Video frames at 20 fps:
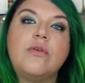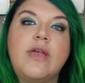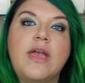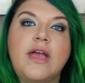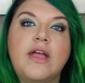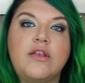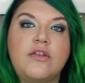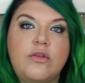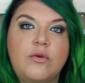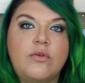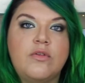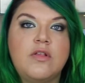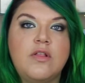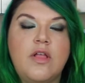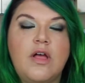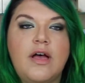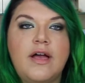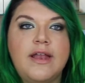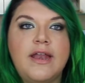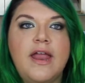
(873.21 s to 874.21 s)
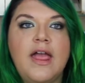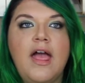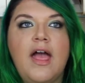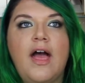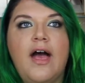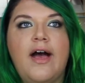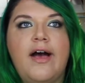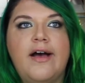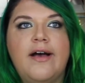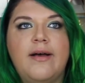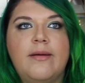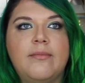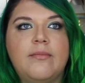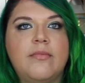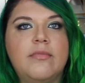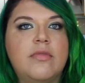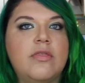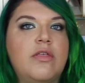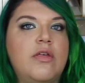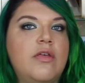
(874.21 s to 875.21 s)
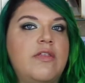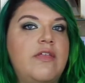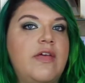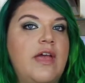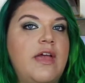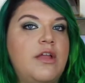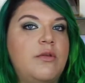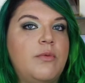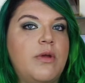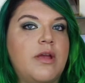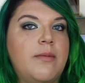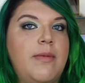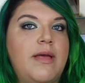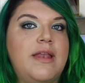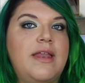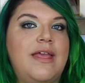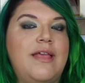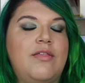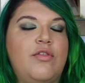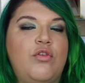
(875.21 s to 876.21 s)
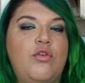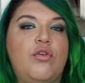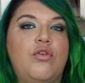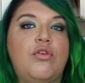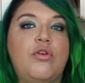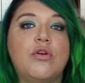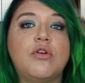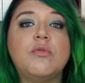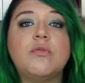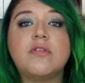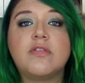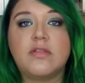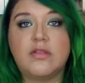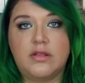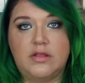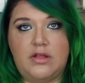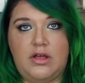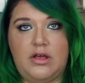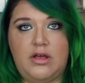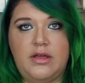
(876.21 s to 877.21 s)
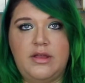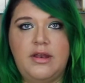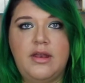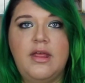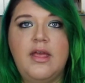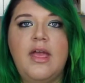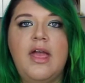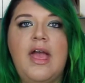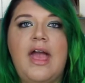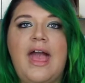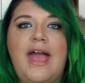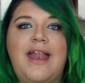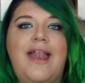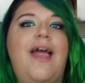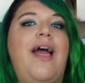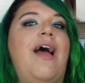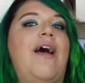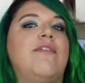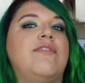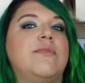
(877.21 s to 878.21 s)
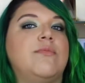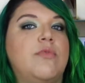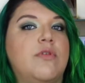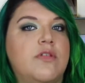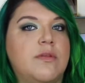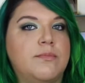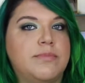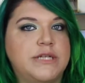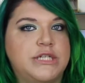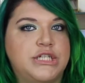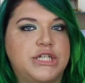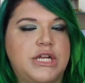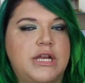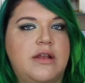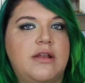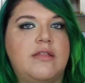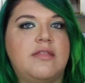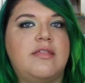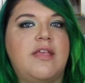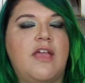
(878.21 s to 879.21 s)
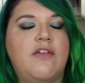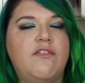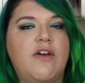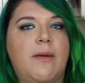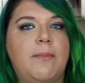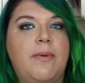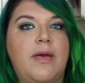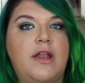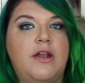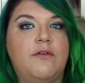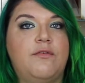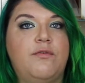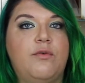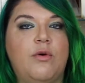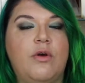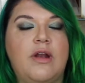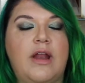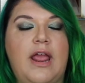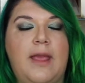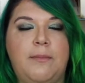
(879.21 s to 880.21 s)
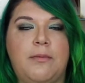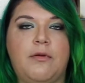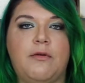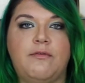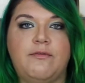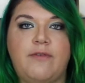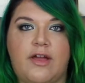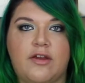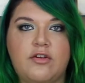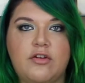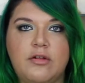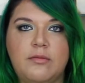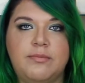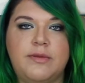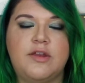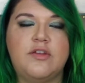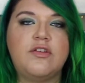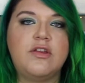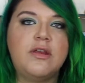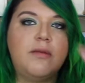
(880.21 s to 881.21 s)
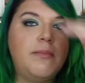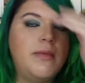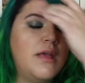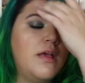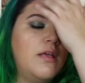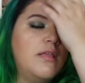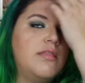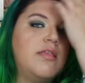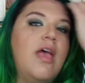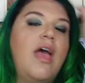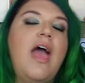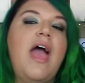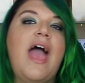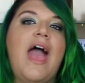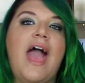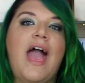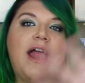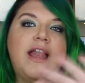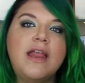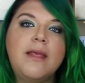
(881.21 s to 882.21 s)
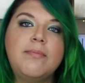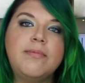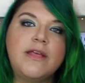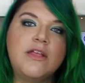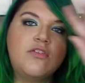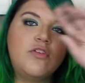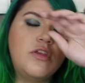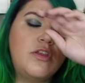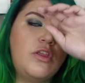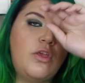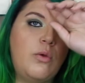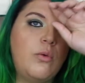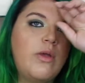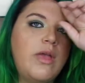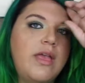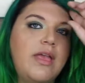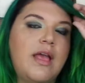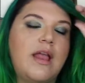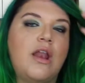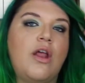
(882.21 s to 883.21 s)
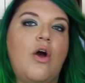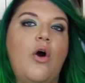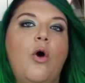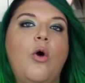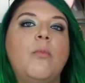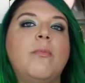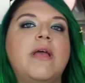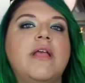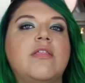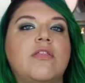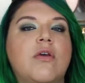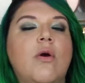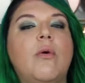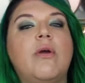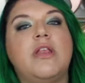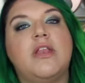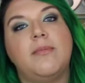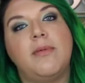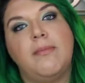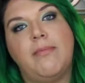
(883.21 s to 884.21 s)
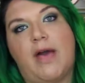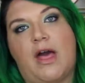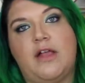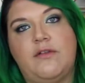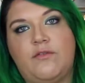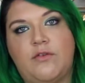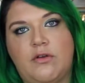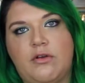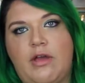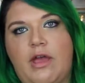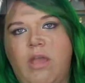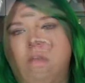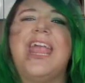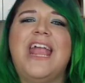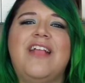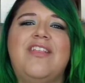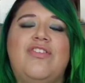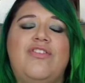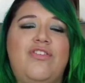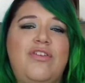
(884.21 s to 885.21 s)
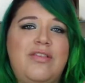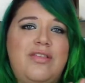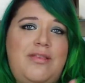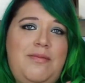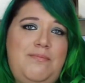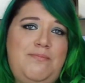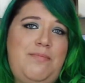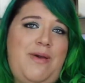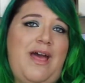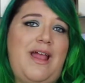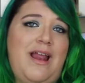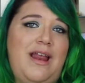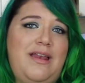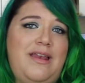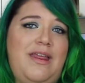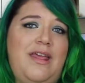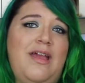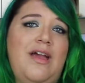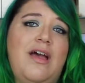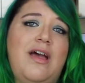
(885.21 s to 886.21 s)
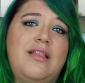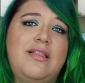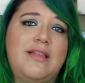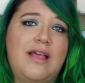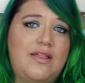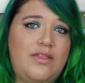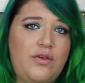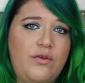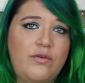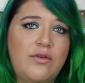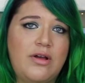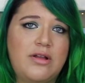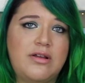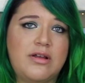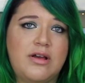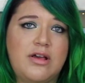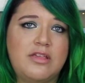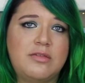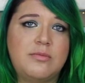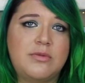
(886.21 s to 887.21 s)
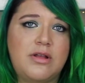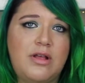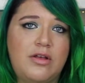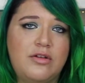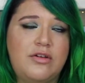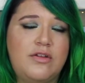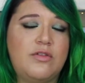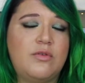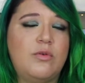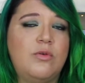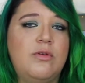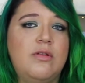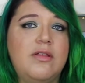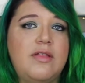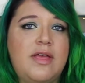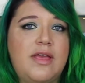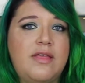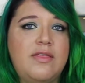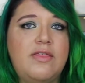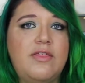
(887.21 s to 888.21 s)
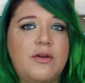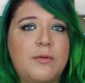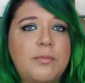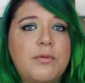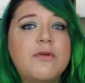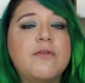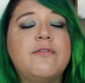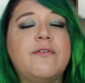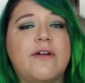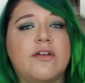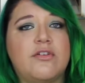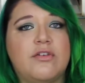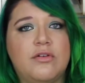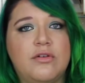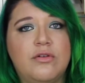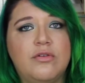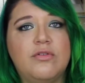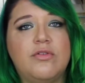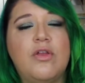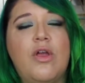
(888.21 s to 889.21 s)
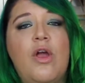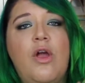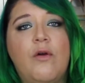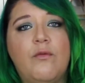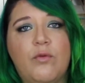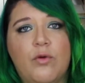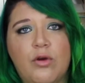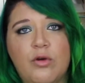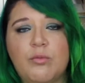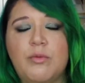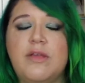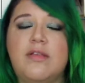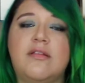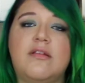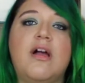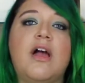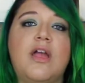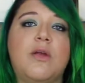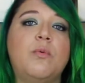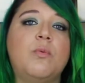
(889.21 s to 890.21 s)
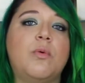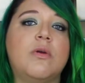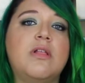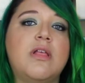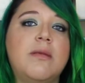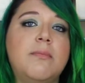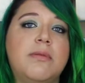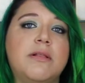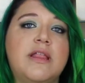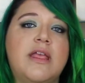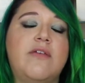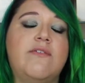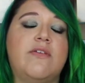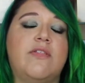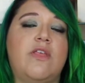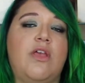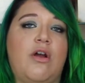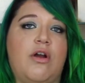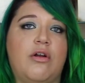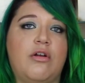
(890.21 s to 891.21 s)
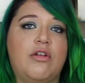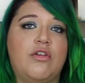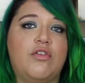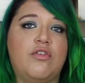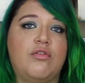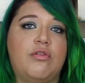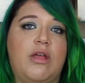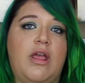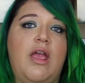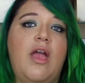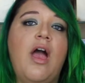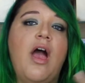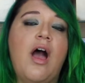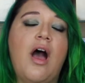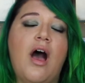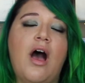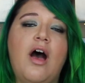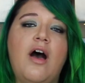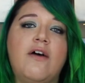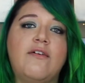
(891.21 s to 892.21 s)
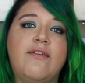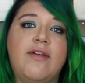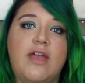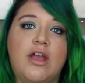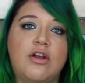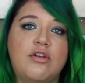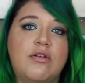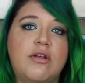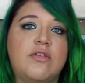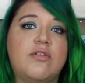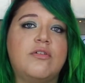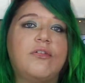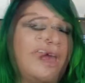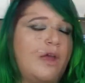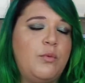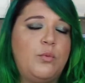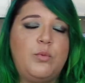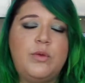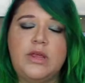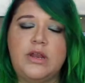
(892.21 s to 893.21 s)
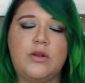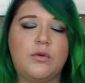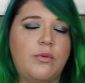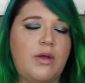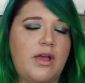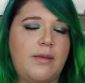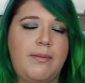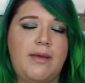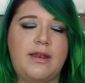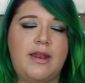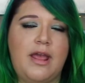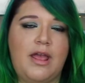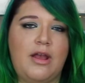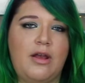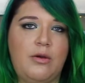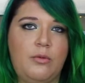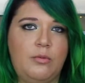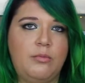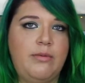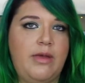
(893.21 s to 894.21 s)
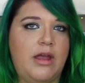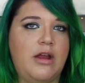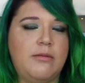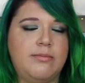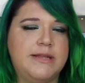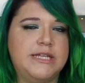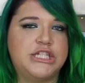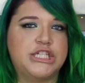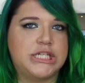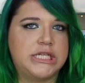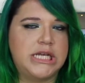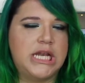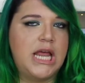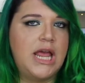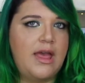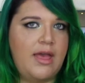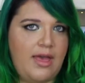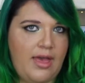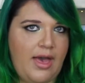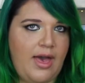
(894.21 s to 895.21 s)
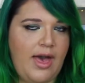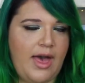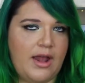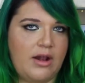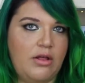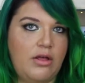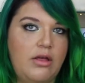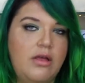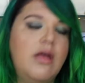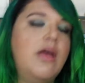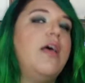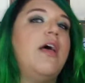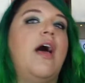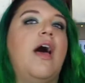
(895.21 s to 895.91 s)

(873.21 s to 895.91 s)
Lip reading: who can't do salon, the only thing I can recommend is go to a salon and have them do the bleaching. Save up and afford a professional bleaching, because any bleaching you can get at home is going to be bad for your hair. It's just a bad idea unless you've gone to cosmetology school. Like, they're professionals for a reason. I really believe in the artistry of hairdressers. I really don't recommend home hair bleaching at all.